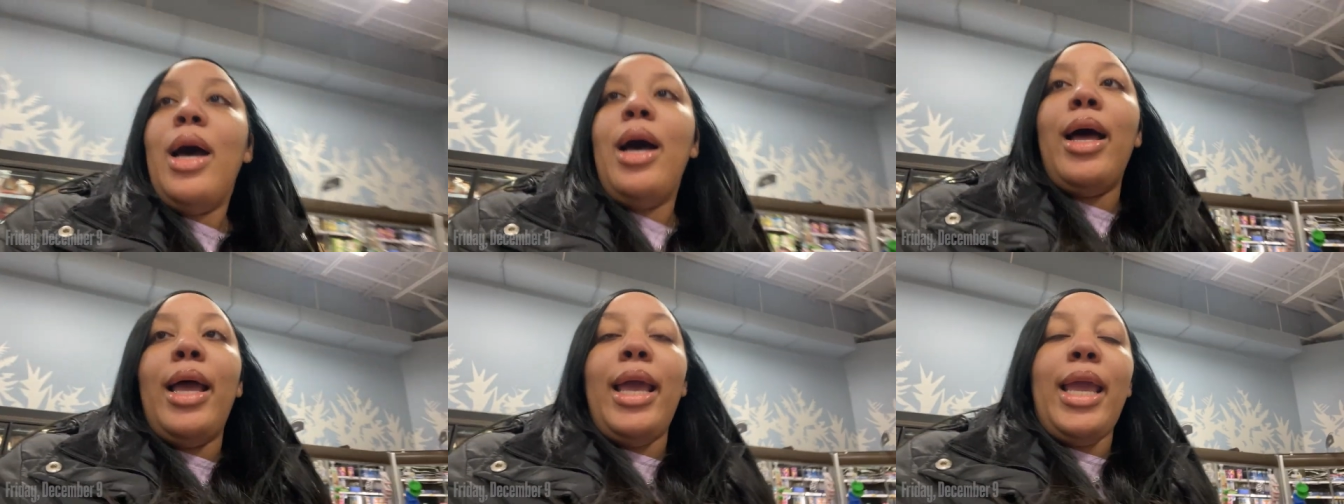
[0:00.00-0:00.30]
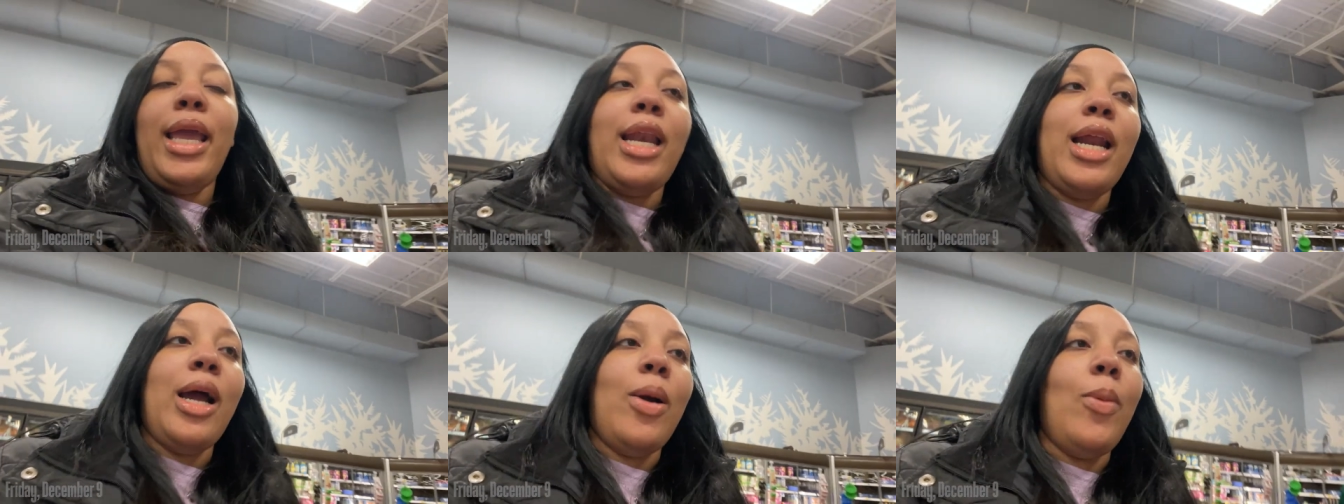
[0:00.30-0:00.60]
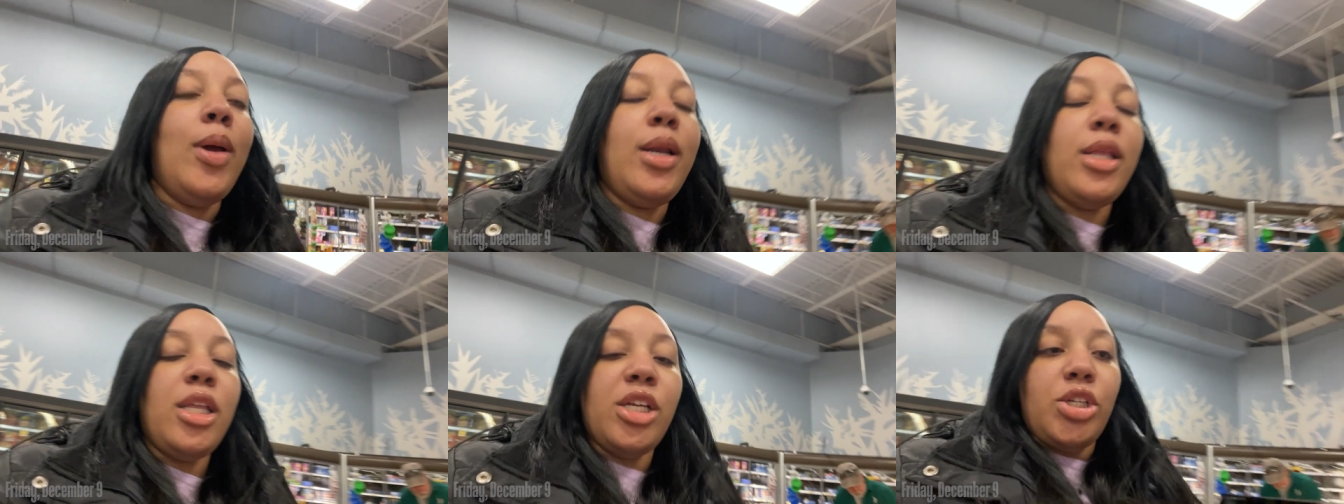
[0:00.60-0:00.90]
and I
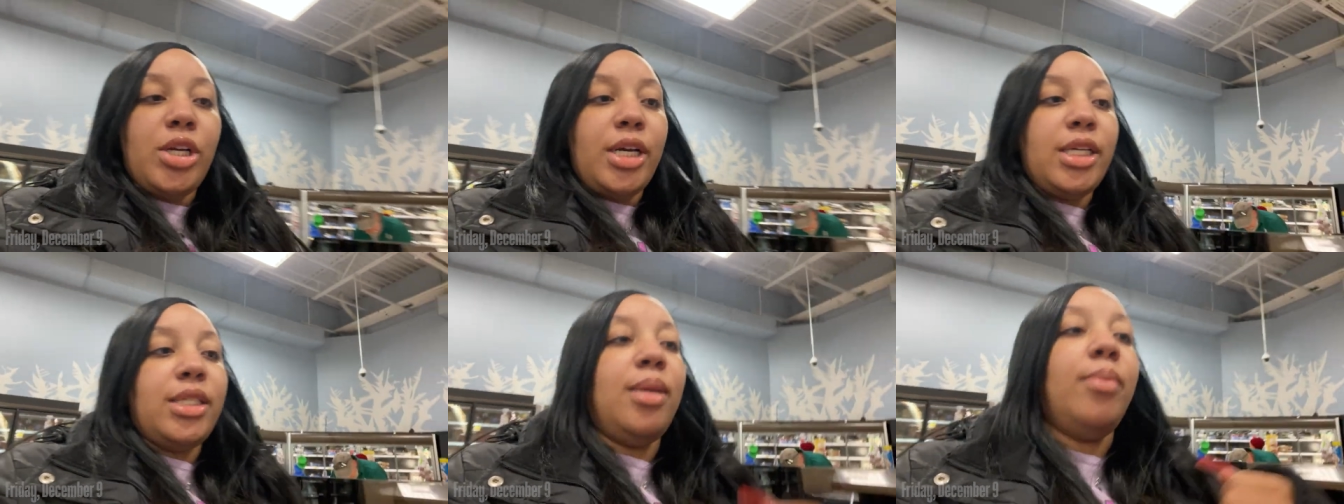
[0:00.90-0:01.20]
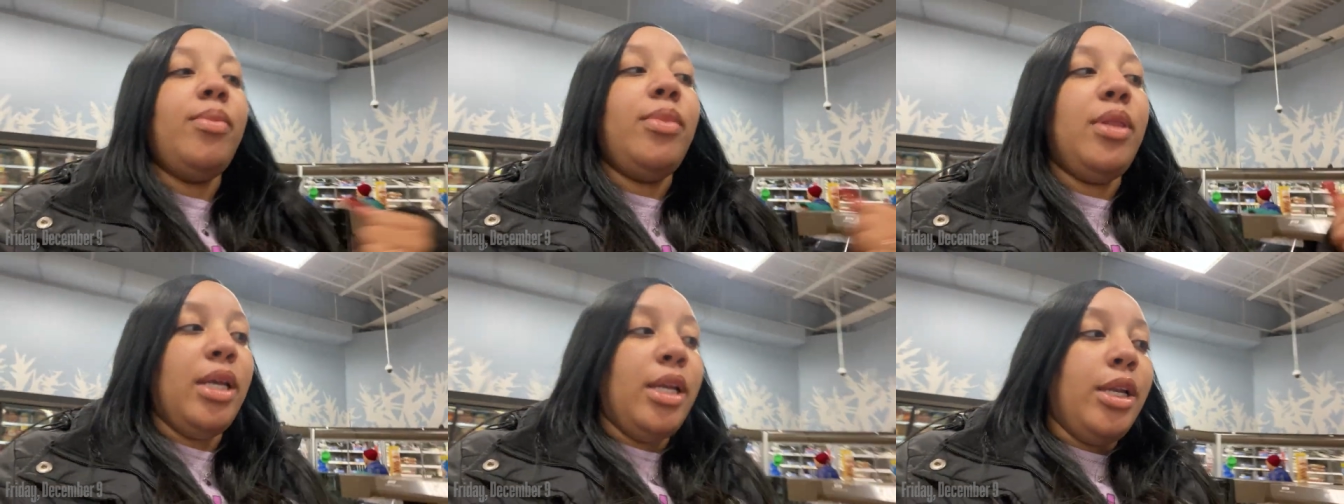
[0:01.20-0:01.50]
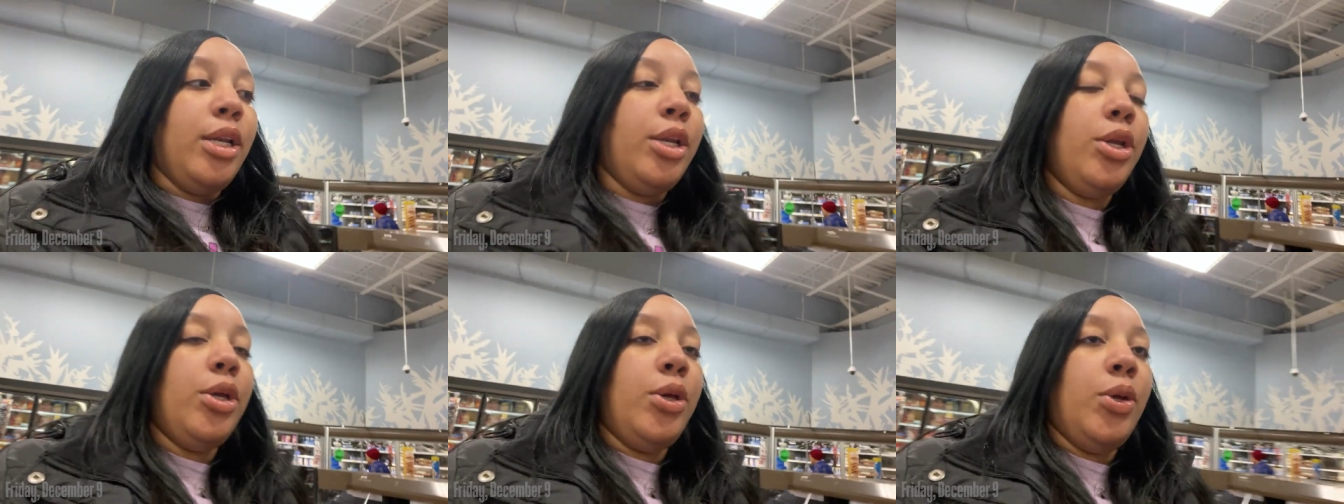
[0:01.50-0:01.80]
wanted to try
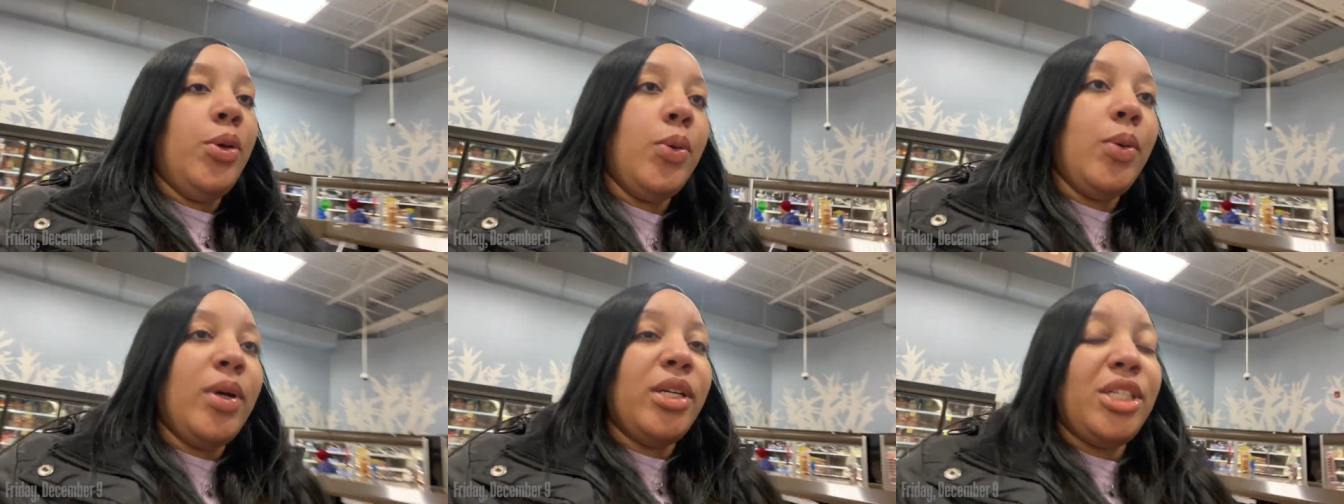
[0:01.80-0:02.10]
something new.